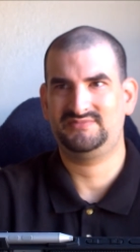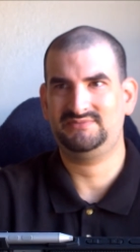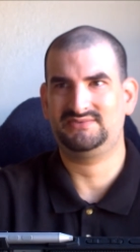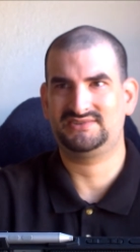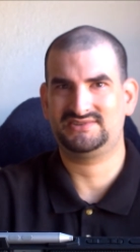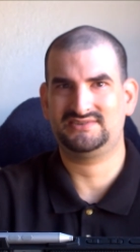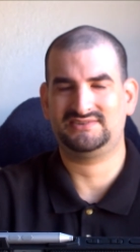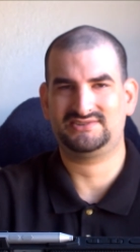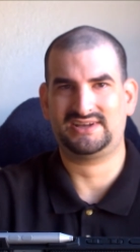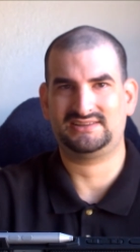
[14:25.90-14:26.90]
people
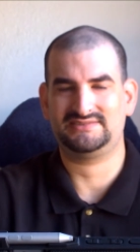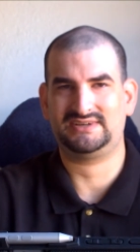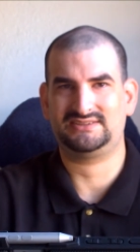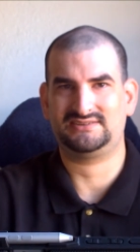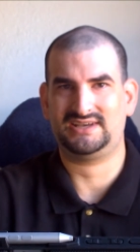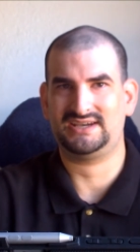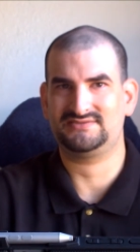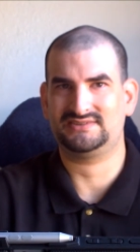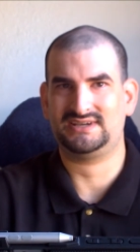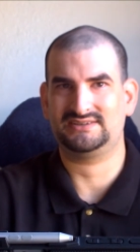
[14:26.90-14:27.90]
deserve to try to live out their
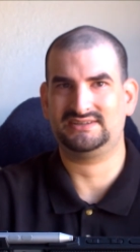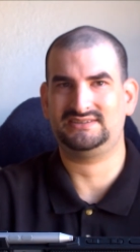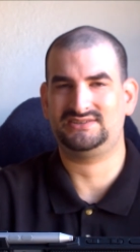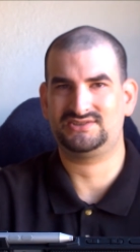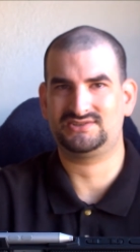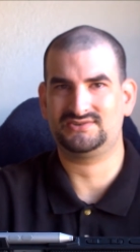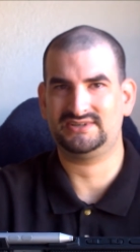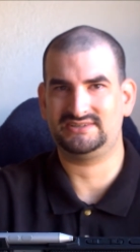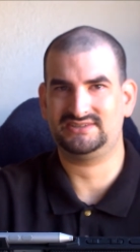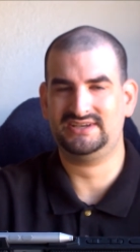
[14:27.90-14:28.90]
lives without getting it
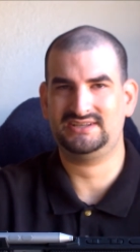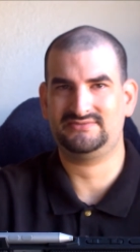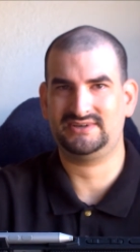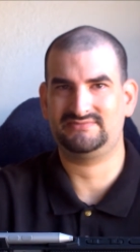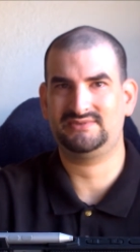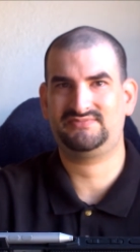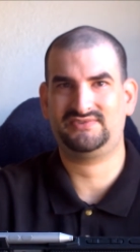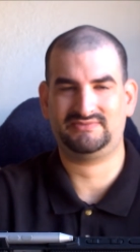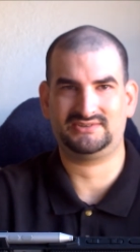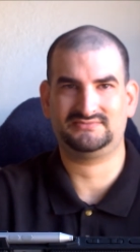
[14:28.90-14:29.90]
destroyed and taken away, ripped
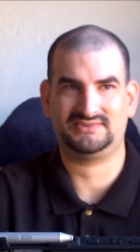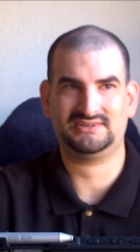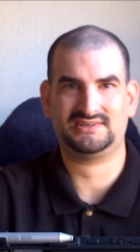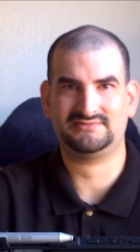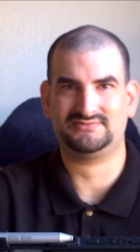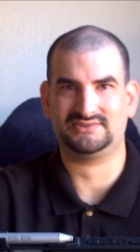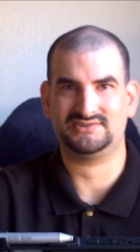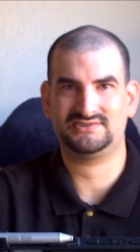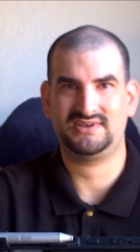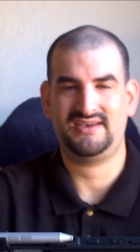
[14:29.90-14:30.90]
from their their loved
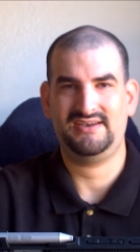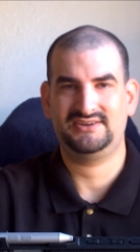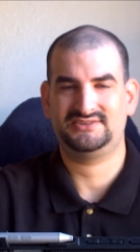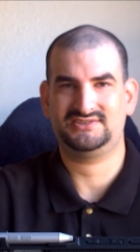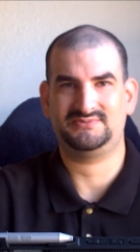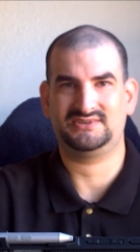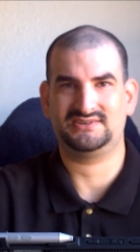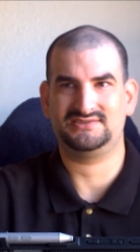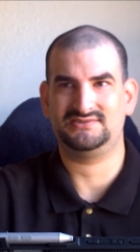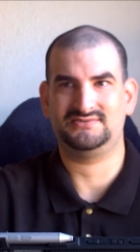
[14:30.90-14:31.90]
ones, just
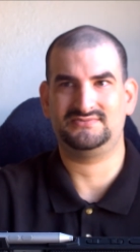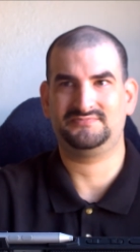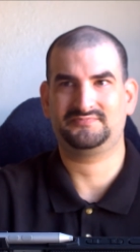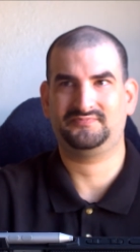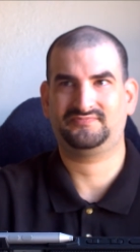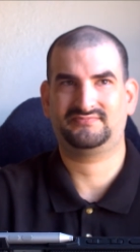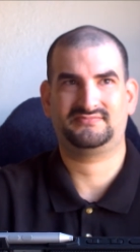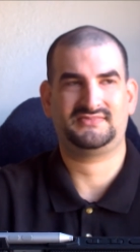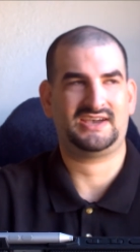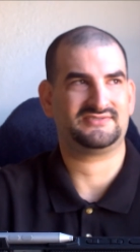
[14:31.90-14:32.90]
because you
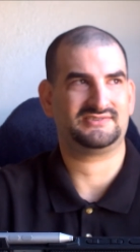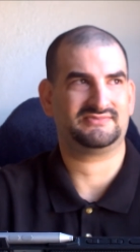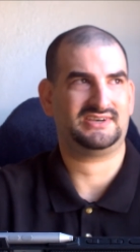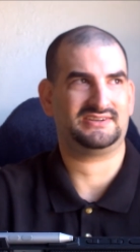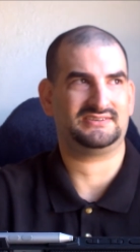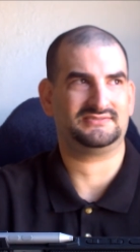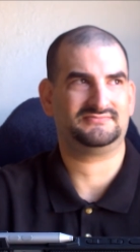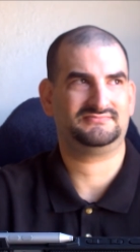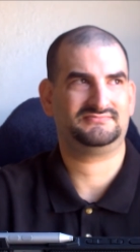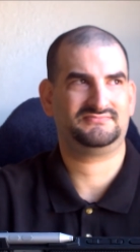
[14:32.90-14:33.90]
have some kind of
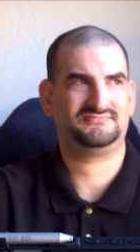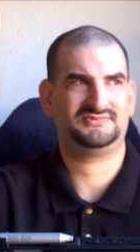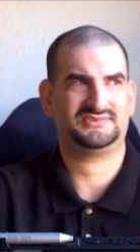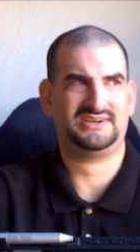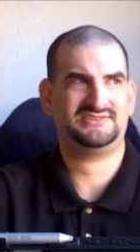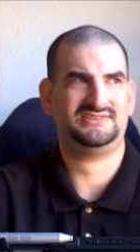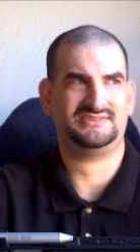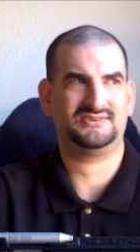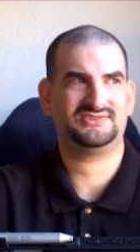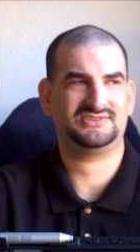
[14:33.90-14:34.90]
crazy
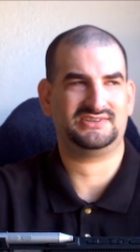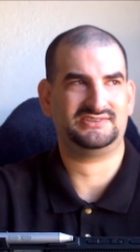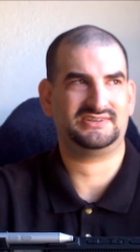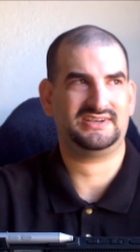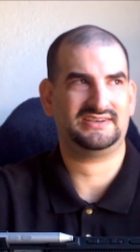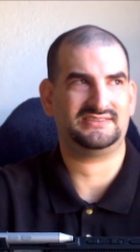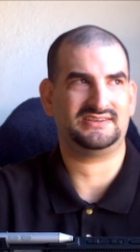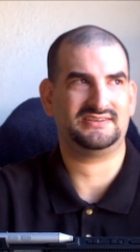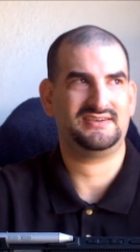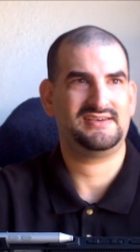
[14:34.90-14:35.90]
notion in your head
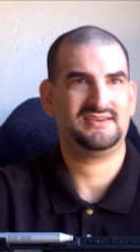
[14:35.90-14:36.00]
that